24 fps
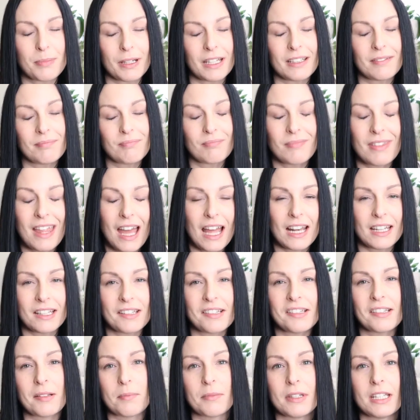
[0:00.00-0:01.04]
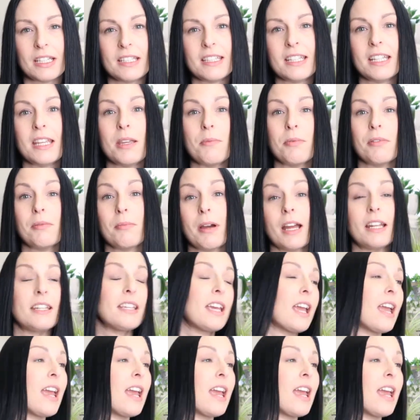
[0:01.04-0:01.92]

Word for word: but that is something to keep in mind.